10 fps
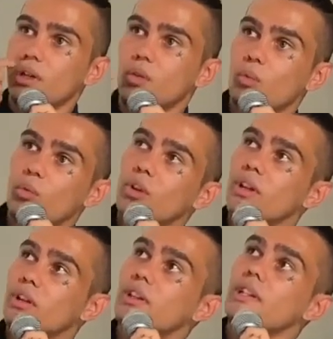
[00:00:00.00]

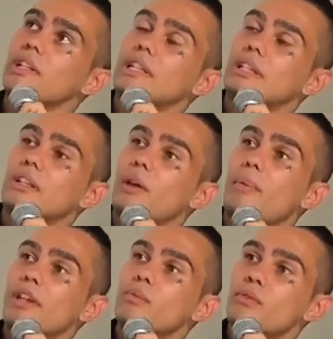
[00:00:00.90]
Well, it
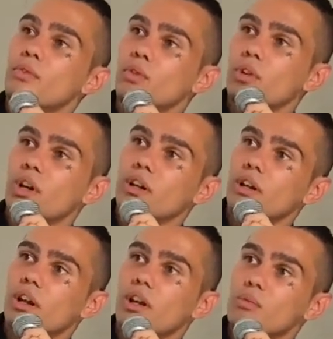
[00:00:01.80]
makes me feel like
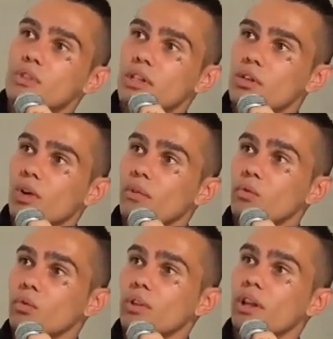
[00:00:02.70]
100%
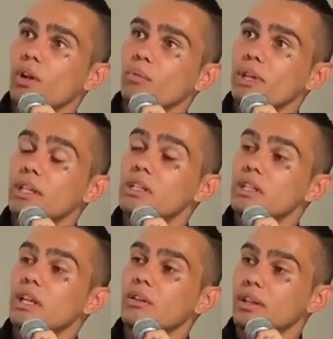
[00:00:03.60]
grateful that I'm in the
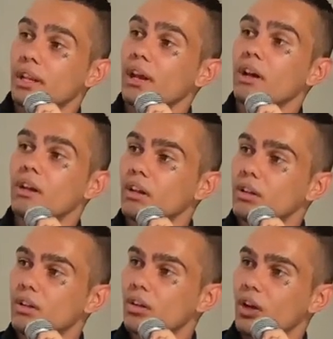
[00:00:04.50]
scene now.
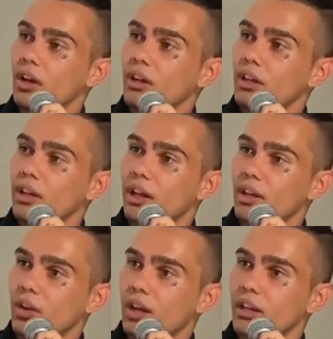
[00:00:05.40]
Like,
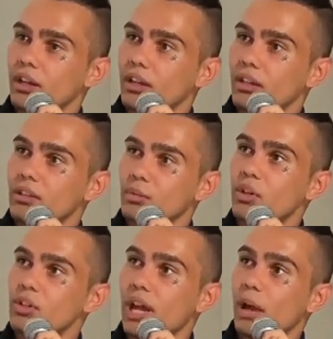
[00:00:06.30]
and like,
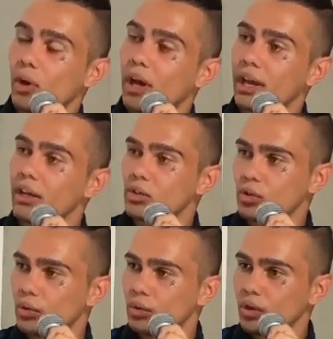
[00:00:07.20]
especially at my age
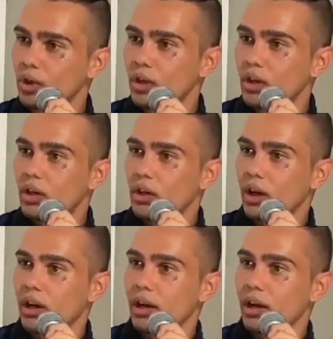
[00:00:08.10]
too. Like,